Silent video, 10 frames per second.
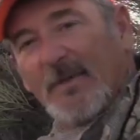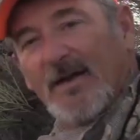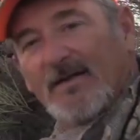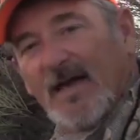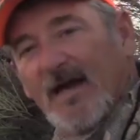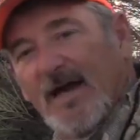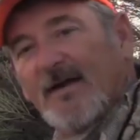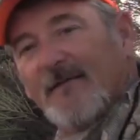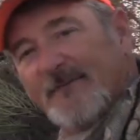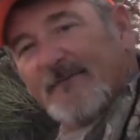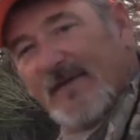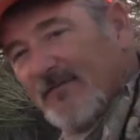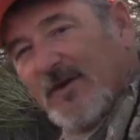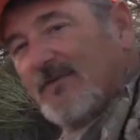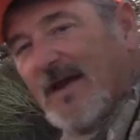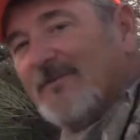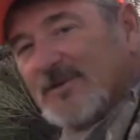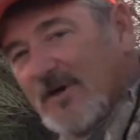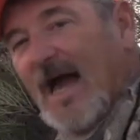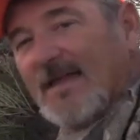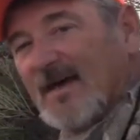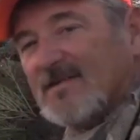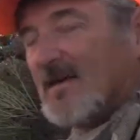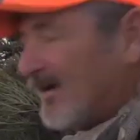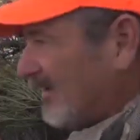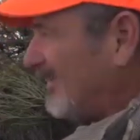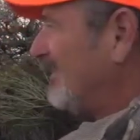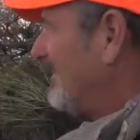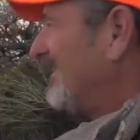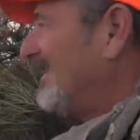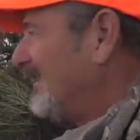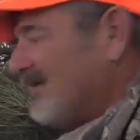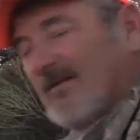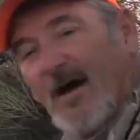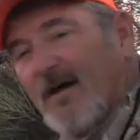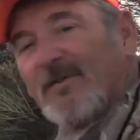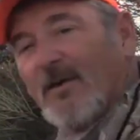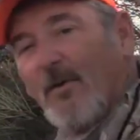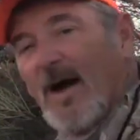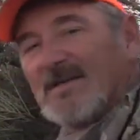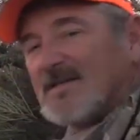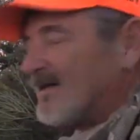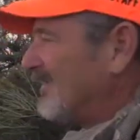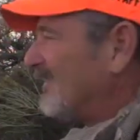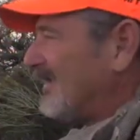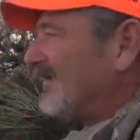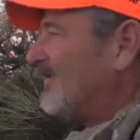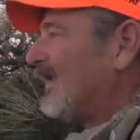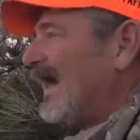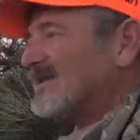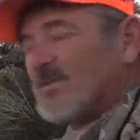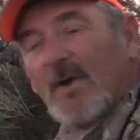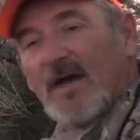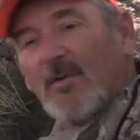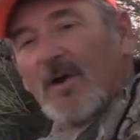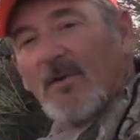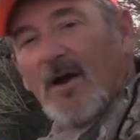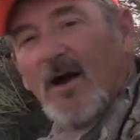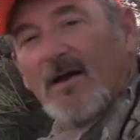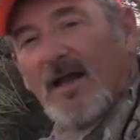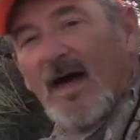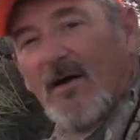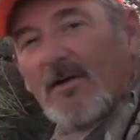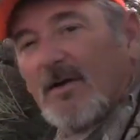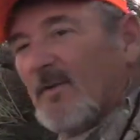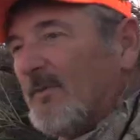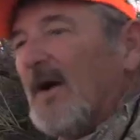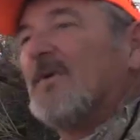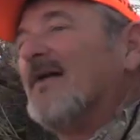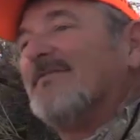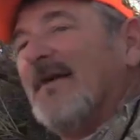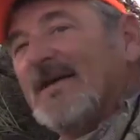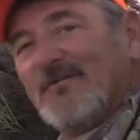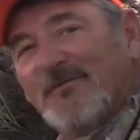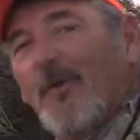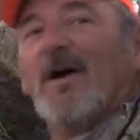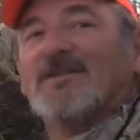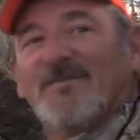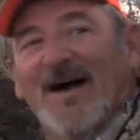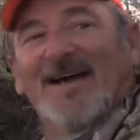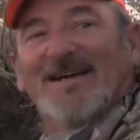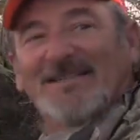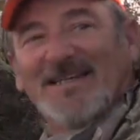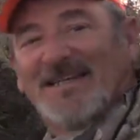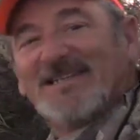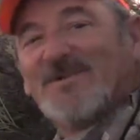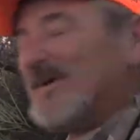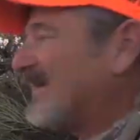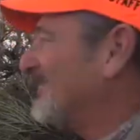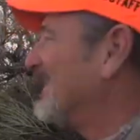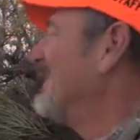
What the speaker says: here to tell you, if you've never tried this, hunting the West, you know, last week we were hunting elk and we wound up fighting forest fires, and this week we